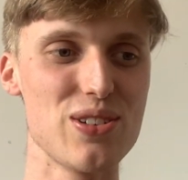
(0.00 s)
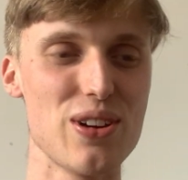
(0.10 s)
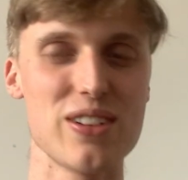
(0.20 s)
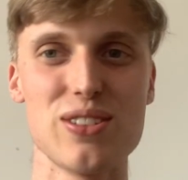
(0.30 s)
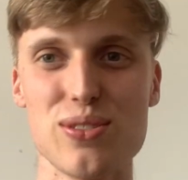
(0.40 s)
who
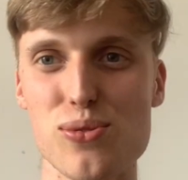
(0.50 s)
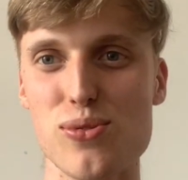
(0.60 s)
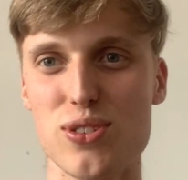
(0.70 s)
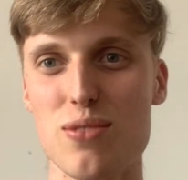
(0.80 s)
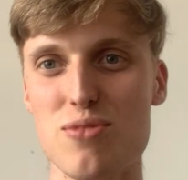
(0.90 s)
has this
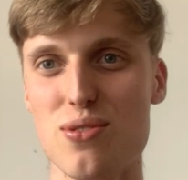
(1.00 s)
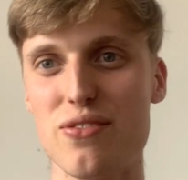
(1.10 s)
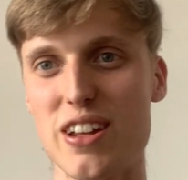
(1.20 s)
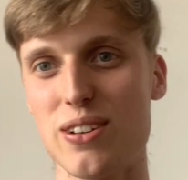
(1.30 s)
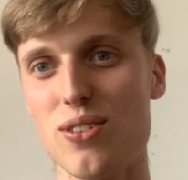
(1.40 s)
awesome new
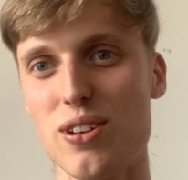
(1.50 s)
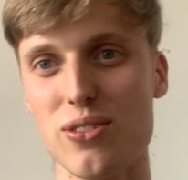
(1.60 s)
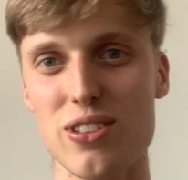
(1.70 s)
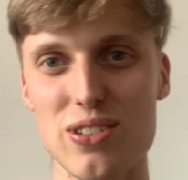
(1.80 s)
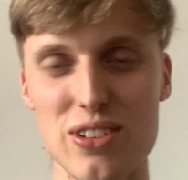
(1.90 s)
event going on in